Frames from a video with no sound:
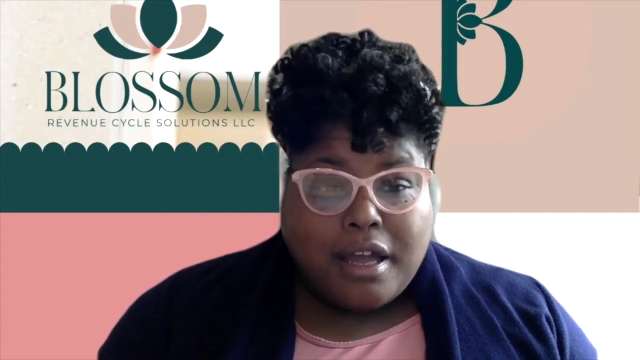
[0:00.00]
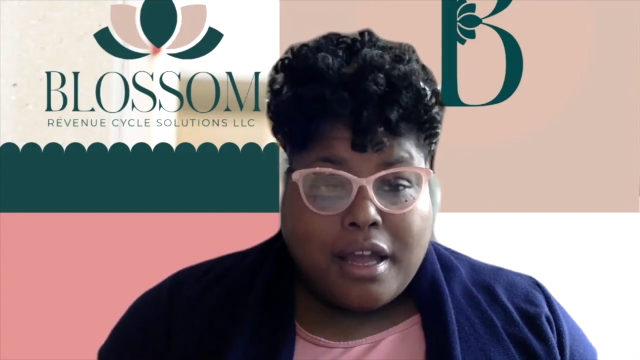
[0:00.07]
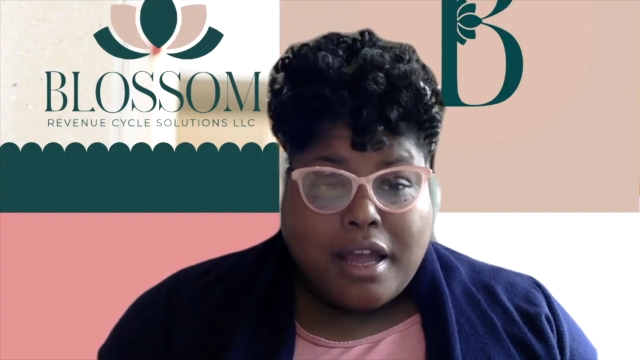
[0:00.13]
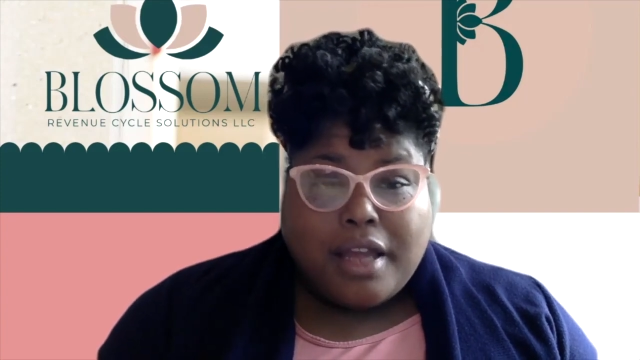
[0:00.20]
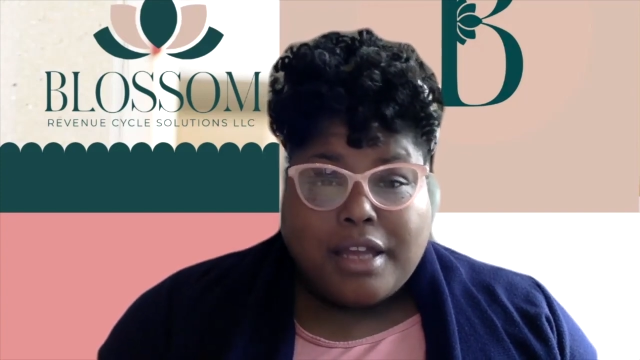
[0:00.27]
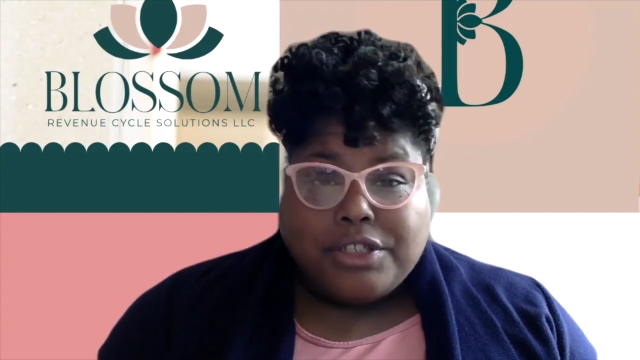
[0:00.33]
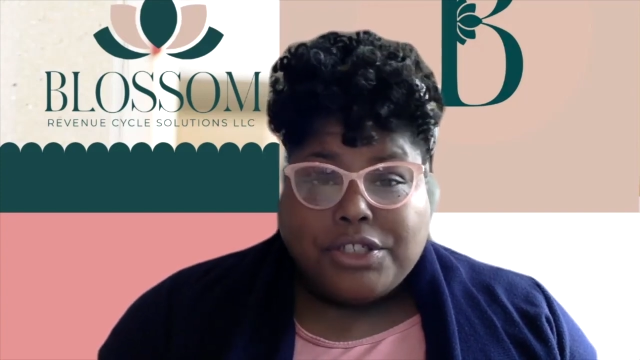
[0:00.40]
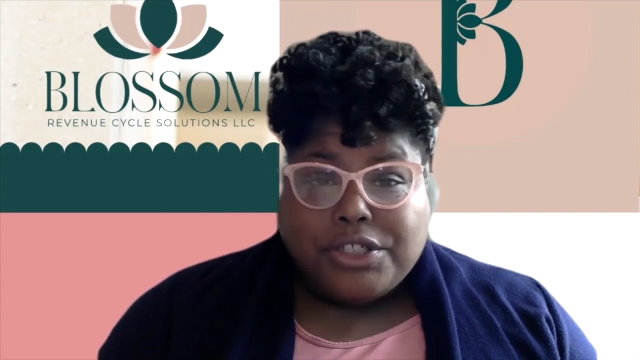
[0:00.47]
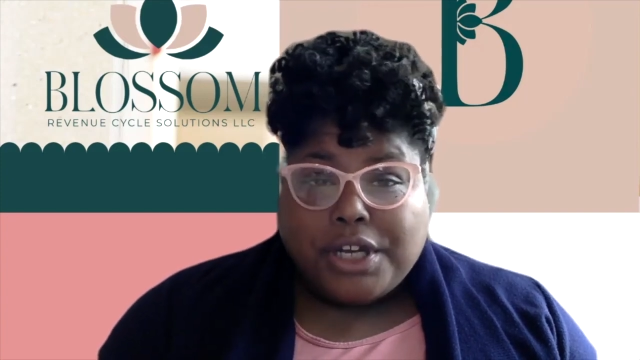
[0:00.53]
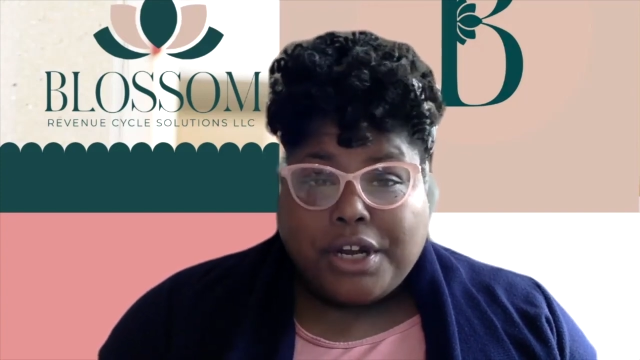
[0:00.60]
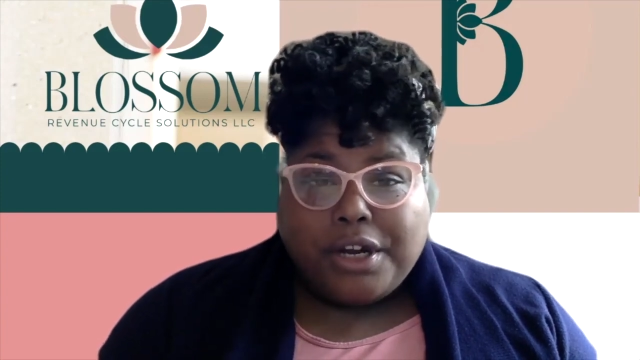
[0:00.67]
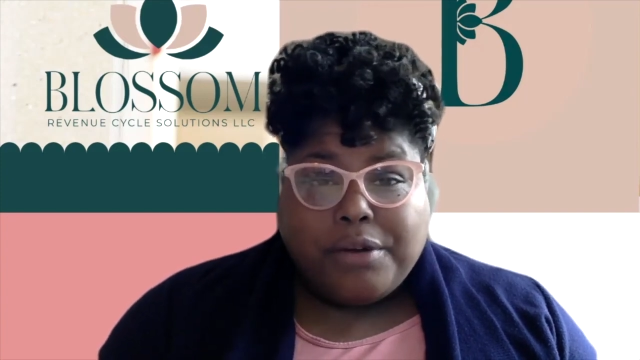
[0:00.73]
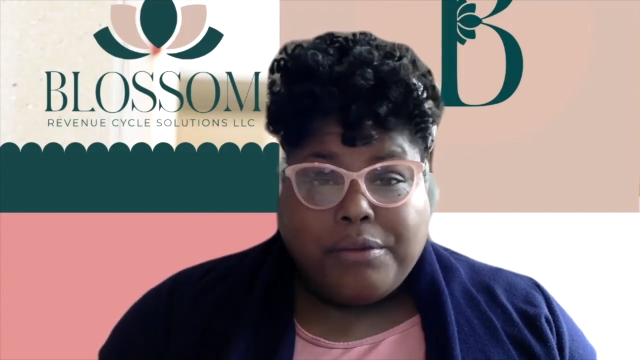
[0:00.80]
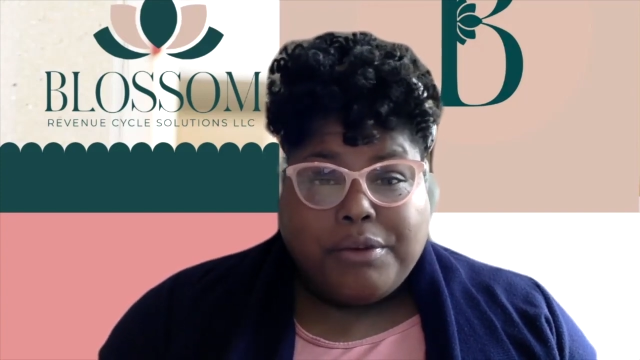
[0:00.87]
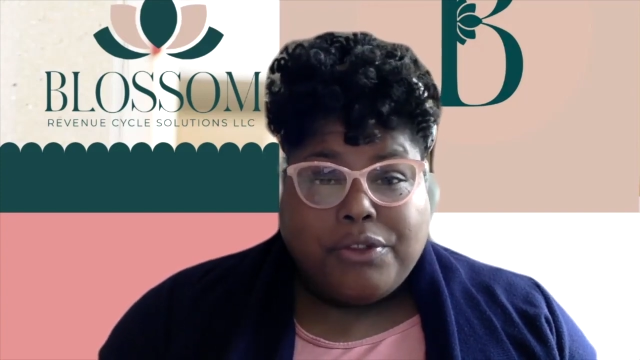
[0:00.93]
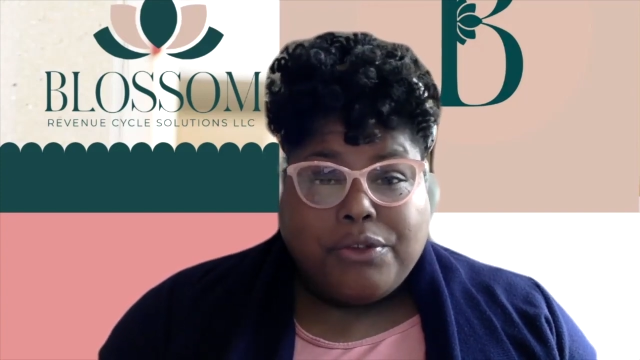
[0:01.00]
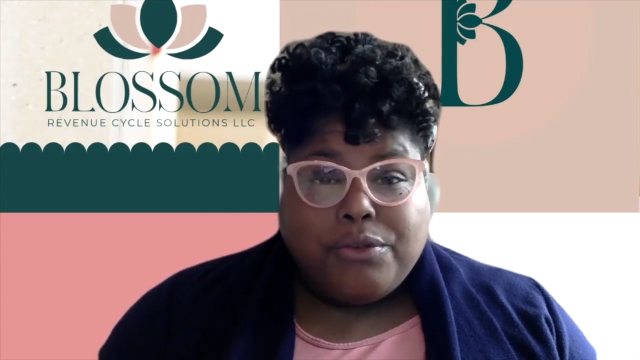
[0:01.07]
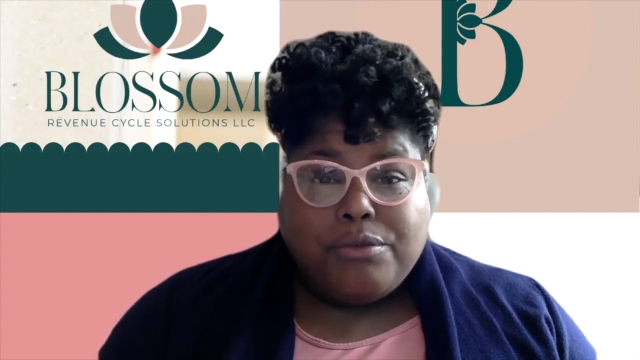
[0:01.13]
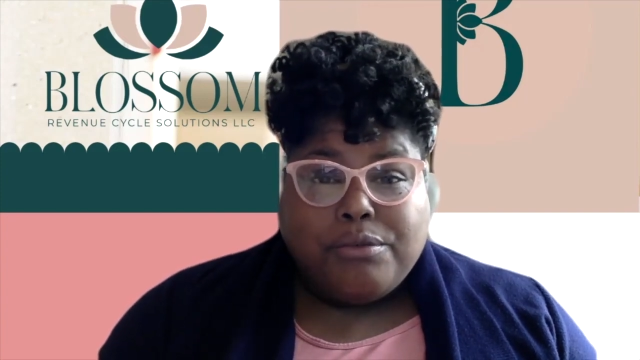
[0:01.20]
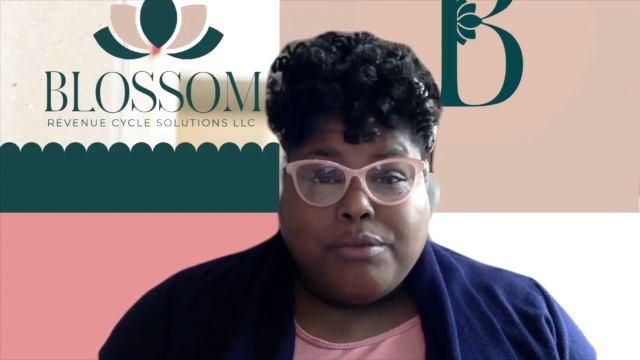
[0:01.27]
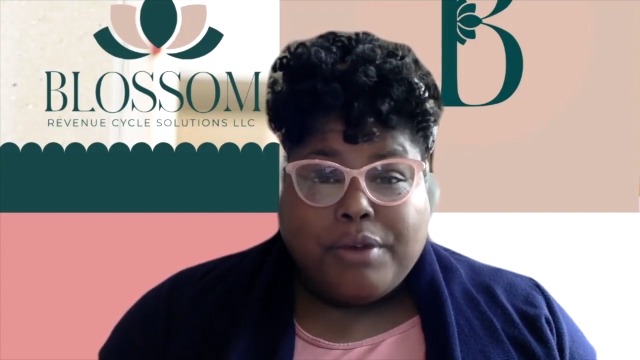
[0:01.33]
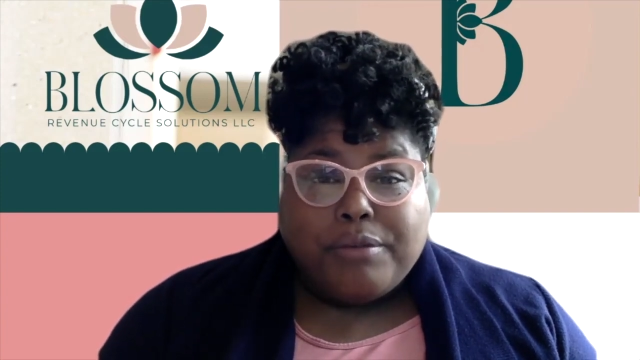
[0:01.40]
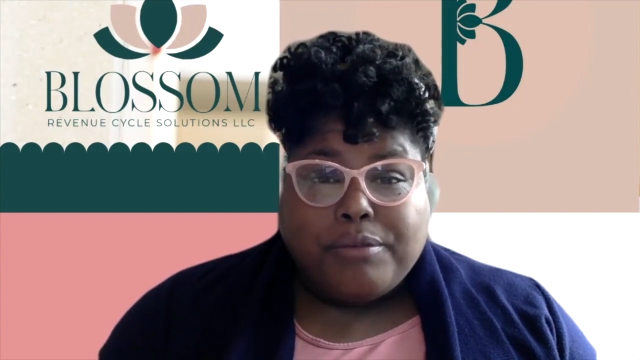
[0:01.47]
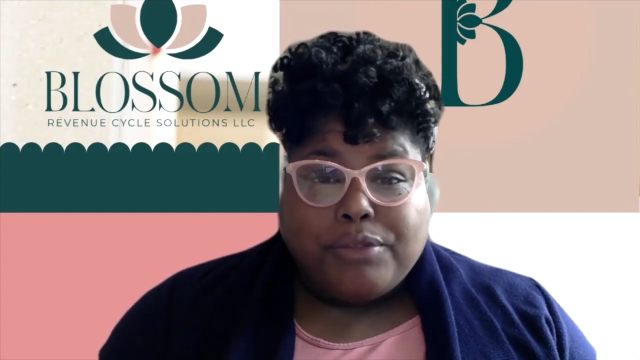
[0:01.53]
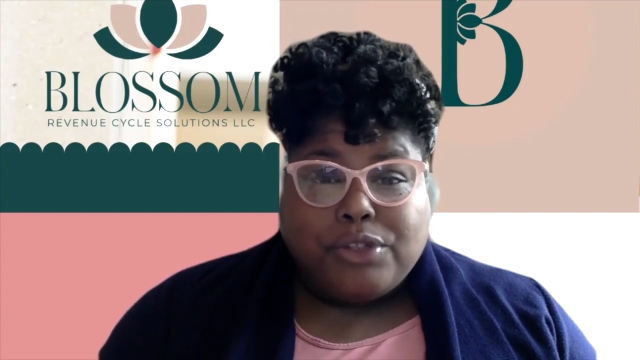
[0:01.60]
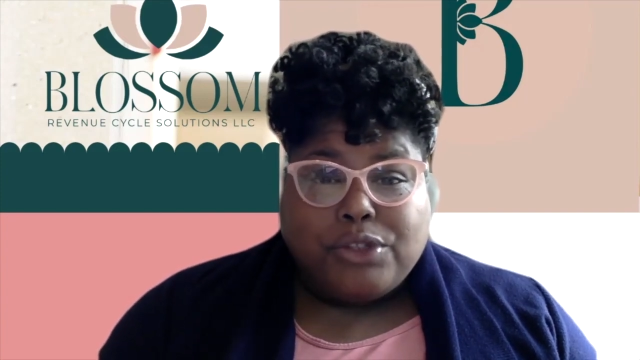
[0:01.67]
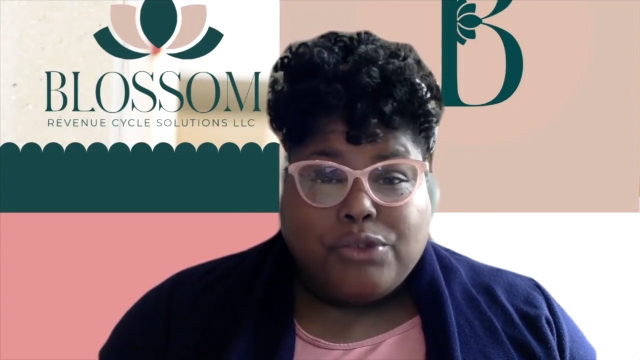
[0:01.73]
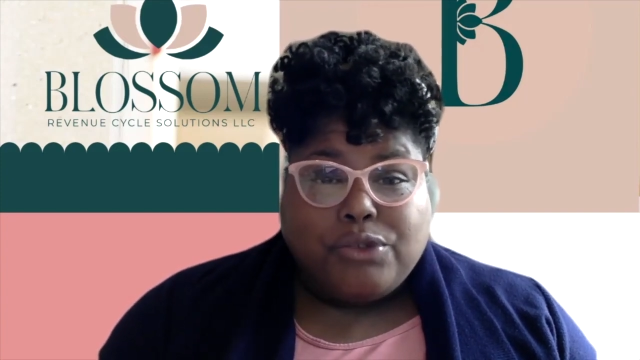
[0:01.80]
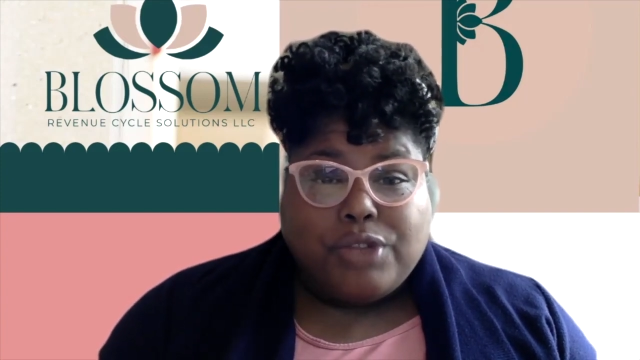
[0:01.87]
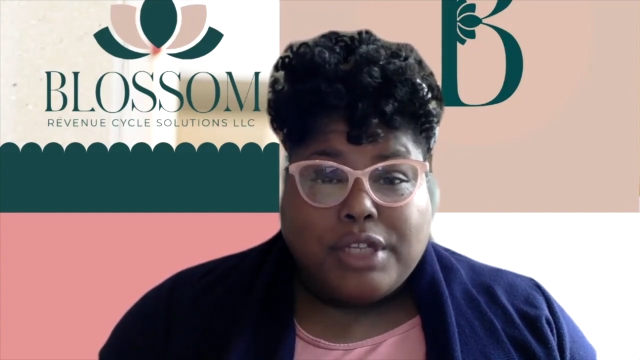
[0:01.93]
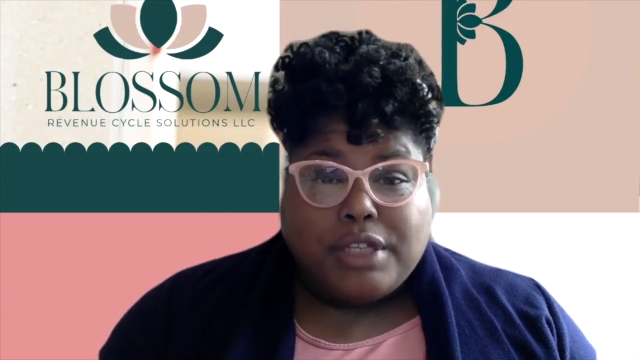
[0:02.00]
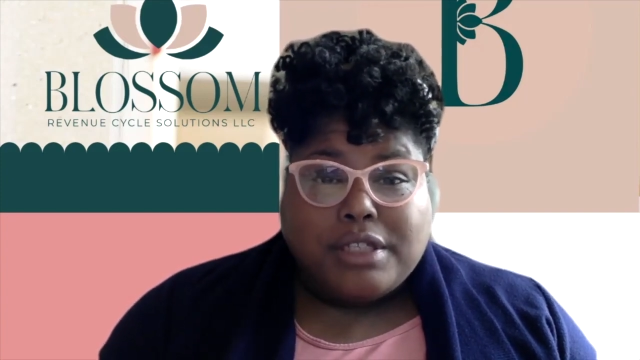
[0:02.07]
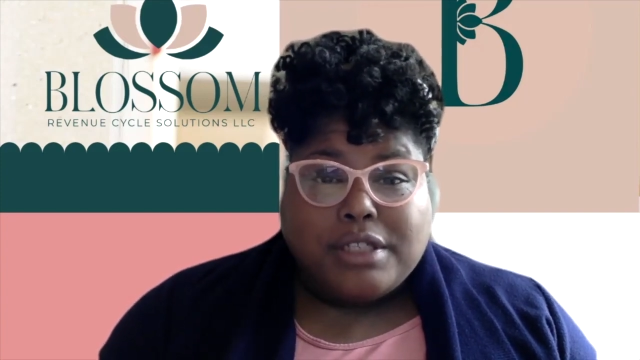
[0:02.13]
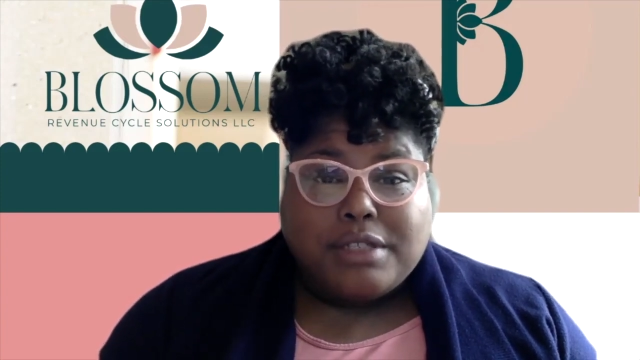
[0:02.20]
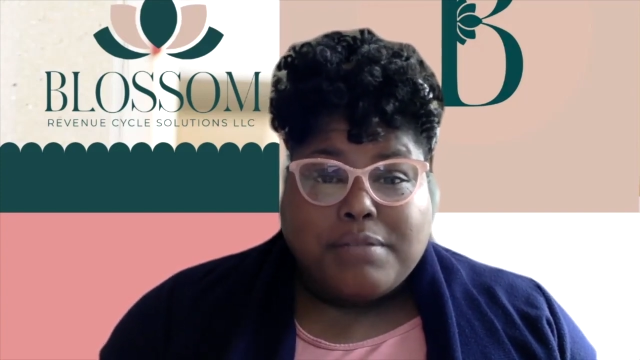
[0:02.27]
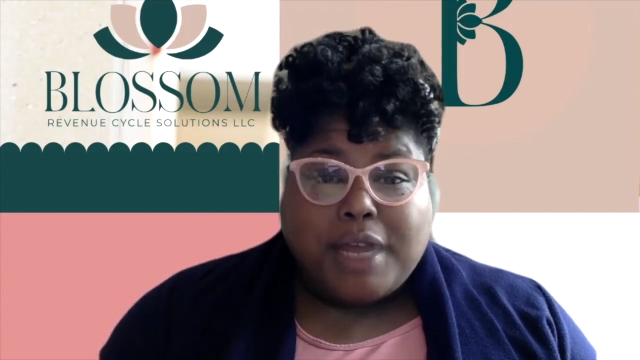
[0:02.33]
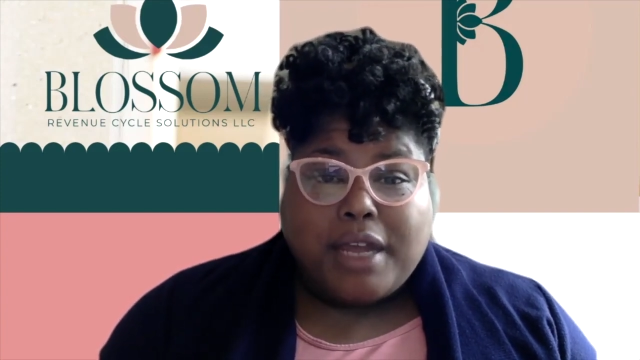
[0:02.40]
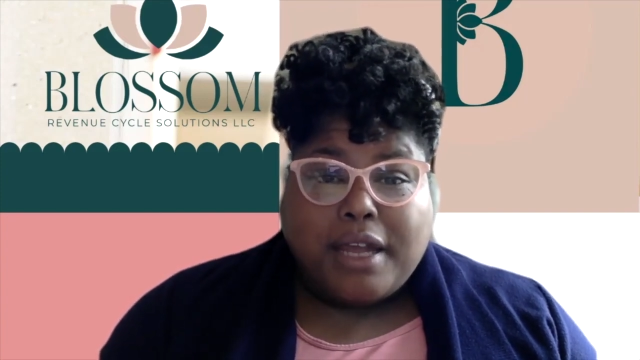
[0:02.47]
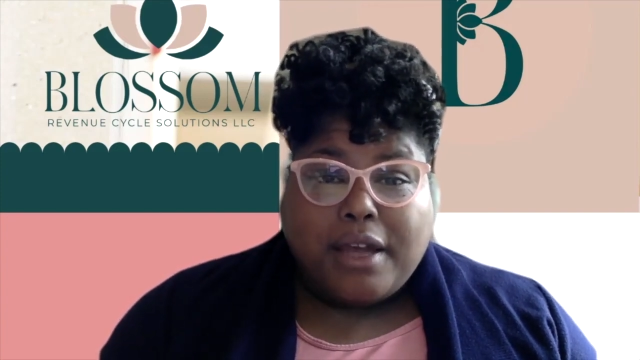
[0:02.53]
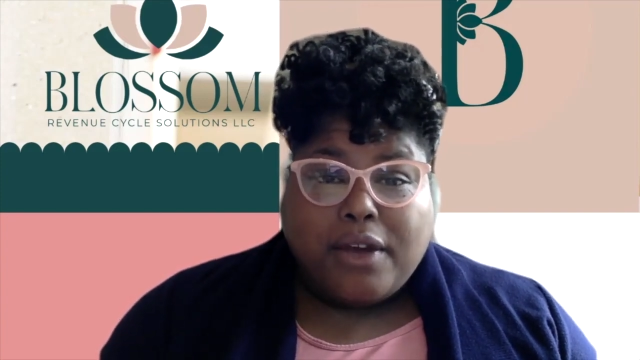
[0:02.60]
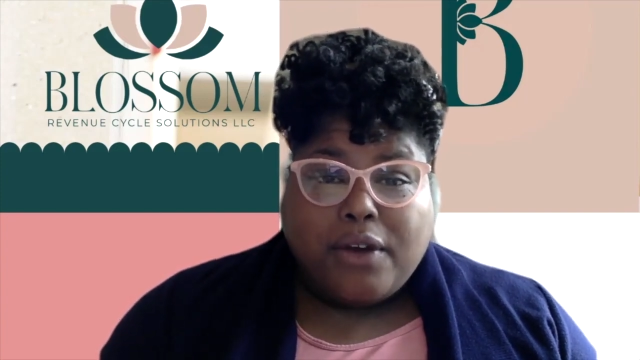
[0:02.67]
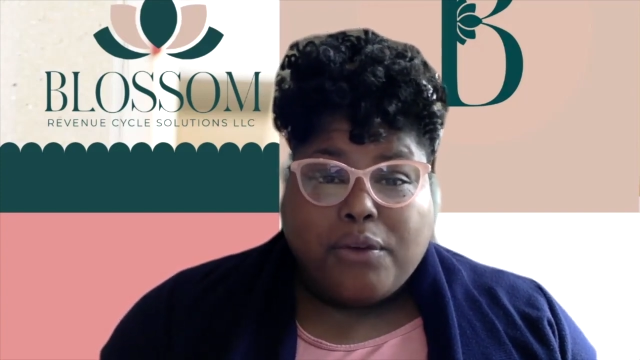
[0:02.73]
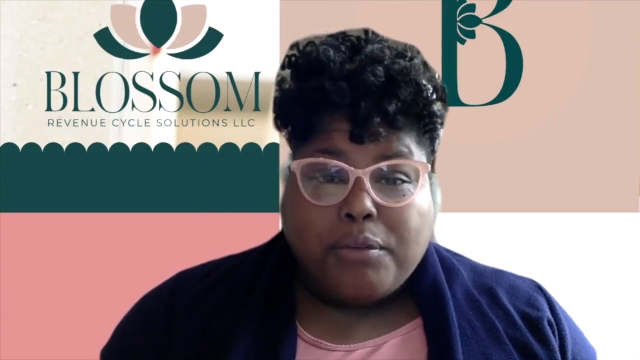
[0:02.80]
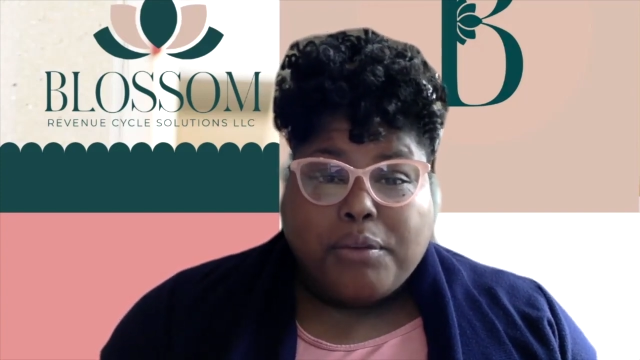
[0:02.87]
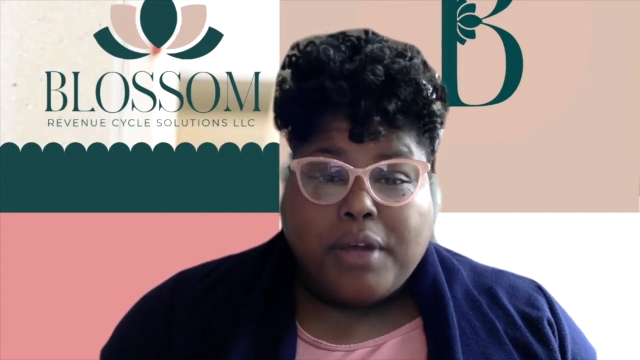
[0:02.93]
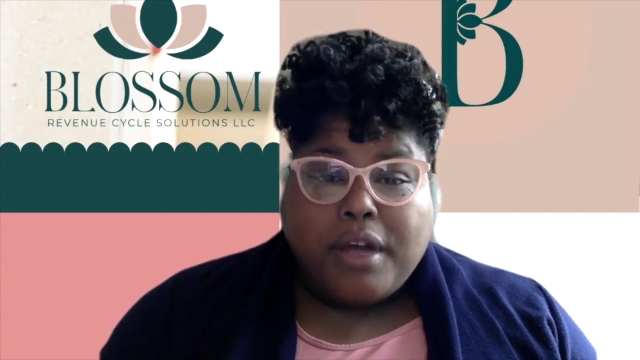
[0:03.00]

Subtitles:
and share it with whom you think this might help.